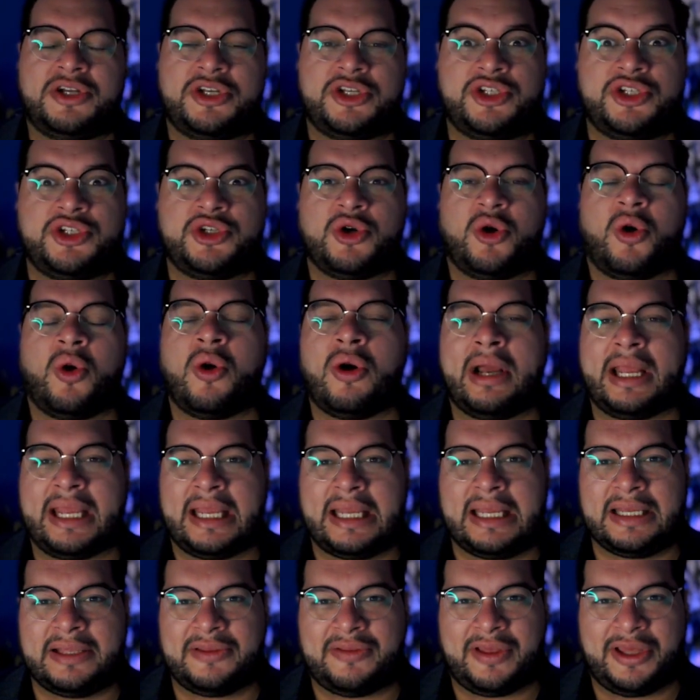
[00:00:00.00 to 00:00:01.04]

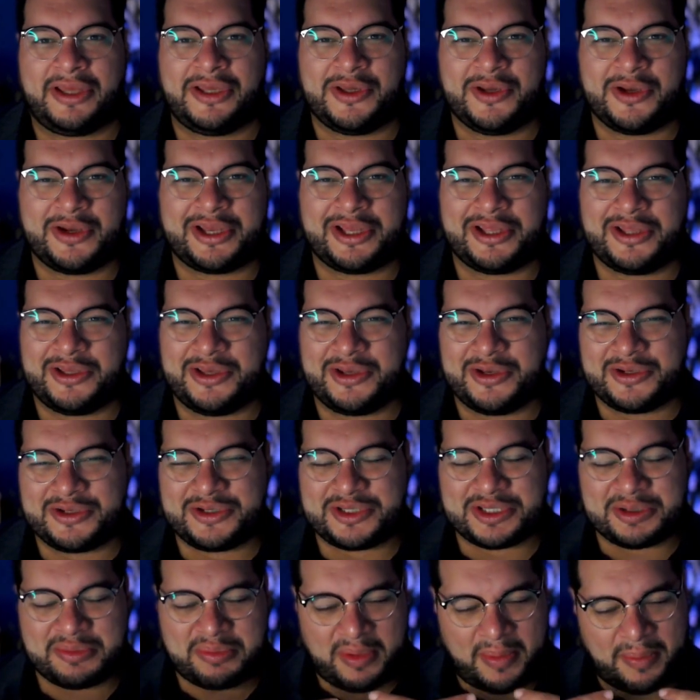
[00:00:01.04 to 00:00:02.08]
joy that you can use
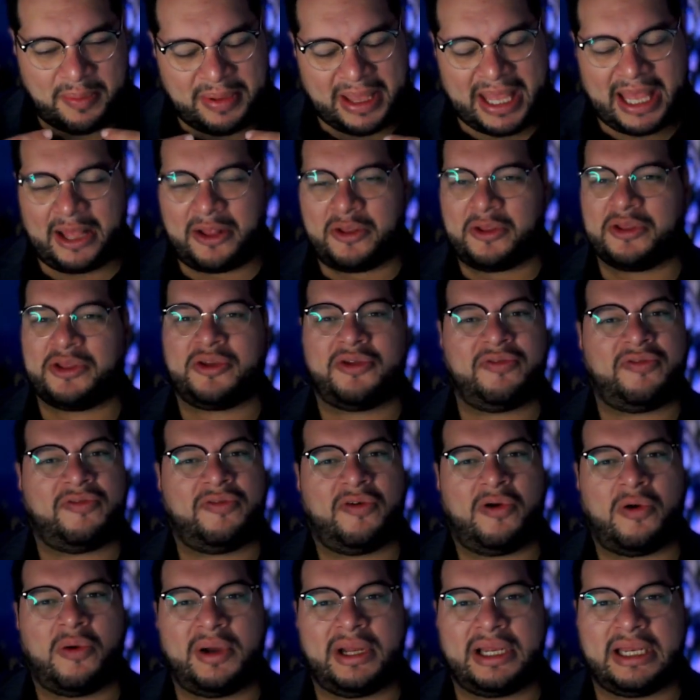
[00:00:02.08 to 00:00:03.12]
to propel you
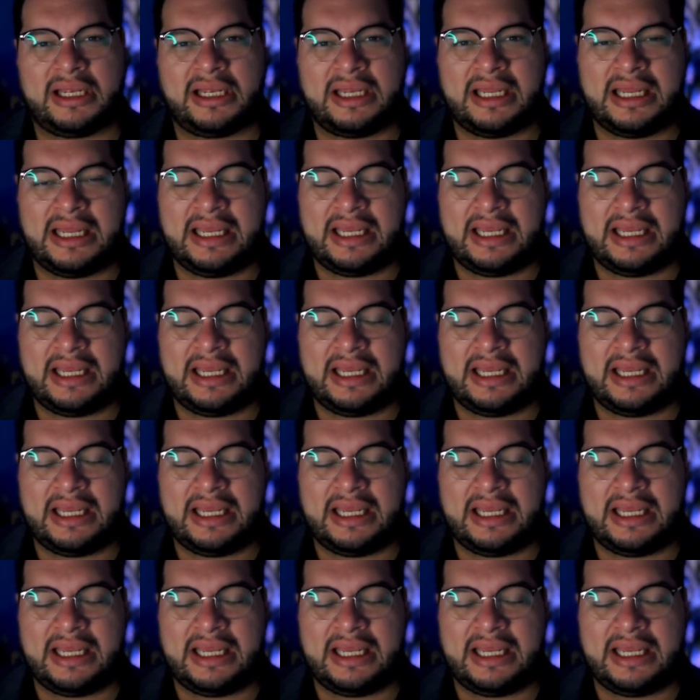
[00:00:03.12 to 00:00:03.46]
forward